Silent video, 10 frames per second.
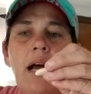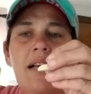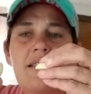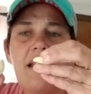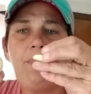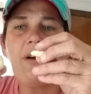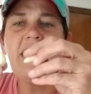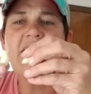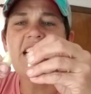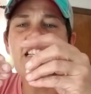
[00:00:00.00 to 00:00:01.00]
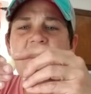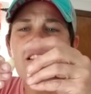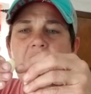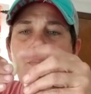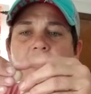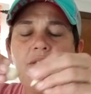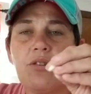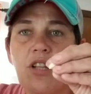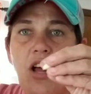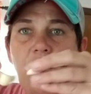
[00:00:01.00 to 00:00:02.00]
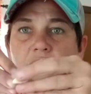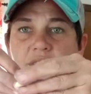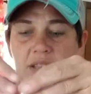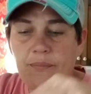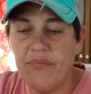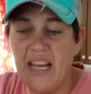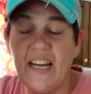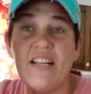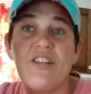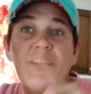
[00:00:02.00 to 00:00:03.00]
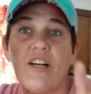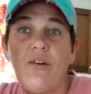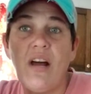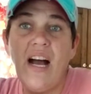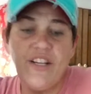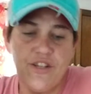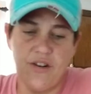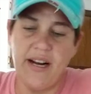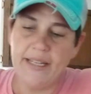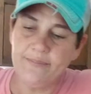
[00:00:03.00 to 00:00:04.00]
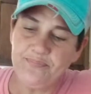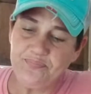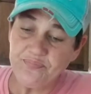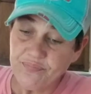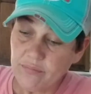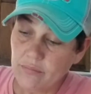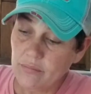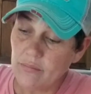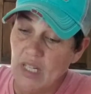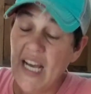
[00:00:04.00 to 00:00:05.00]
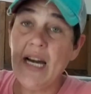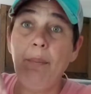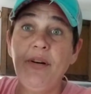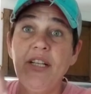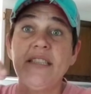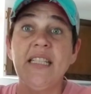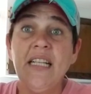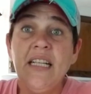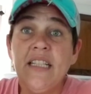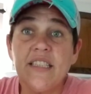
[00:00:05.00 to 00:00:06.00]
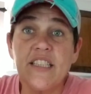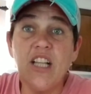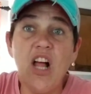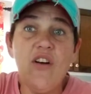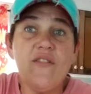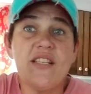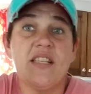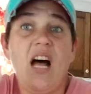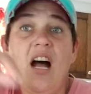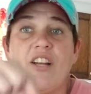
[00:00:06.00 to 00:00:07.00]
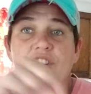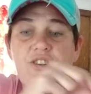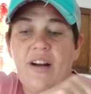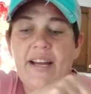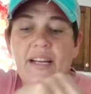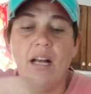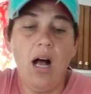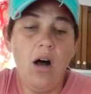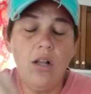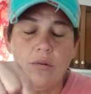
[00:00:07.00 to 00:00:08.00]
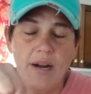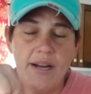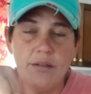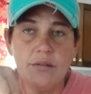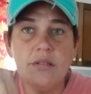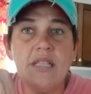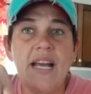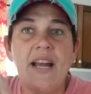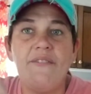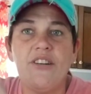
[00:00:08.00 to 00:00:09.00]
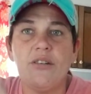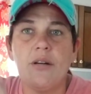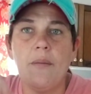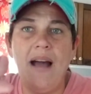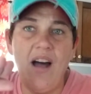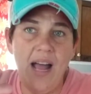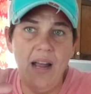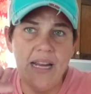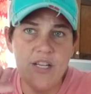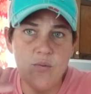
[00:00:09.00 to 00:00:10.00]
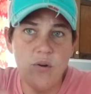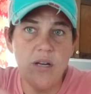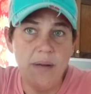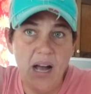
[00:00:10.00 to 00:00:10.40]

separated it into separate little cloves, and I took an old ice tray and I put the cloves in the ice tray all around, and I filled it about each one about